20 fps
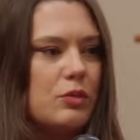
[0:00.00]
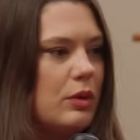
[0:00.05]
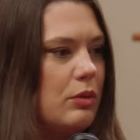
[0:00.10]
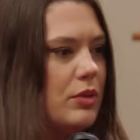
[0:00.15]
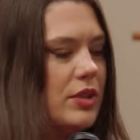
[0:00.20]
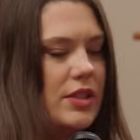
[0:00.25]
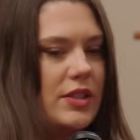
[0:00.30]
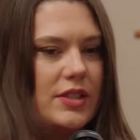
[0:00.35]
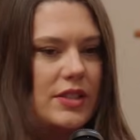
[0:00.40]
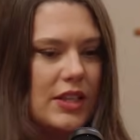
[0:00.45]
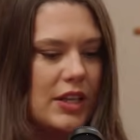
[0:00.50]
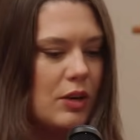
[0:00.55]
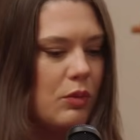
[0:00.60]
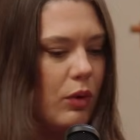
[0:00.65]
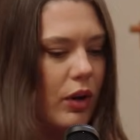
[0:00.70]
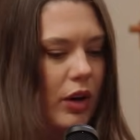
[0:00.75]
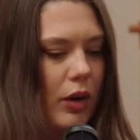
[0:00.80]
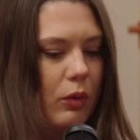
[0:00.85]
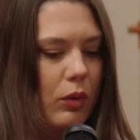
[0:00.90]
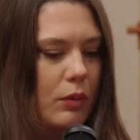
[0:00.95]
We would see
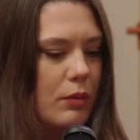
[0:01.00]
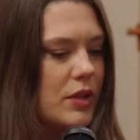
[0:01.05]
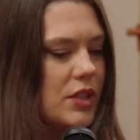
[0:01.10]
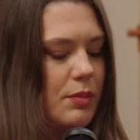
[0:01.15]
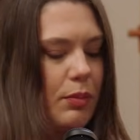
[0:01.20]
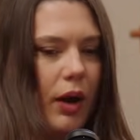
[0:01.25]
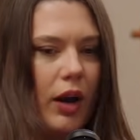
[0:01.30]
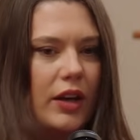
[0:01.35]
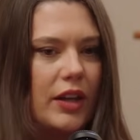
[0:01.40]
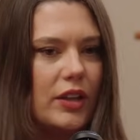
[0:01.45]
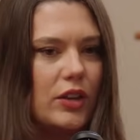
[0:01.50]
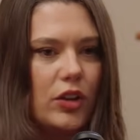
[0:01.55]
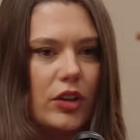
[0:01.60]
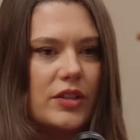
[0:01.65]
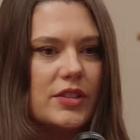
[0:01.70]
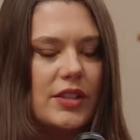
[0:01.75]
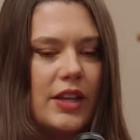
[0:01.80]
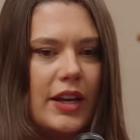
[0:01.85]
what a woman's body looks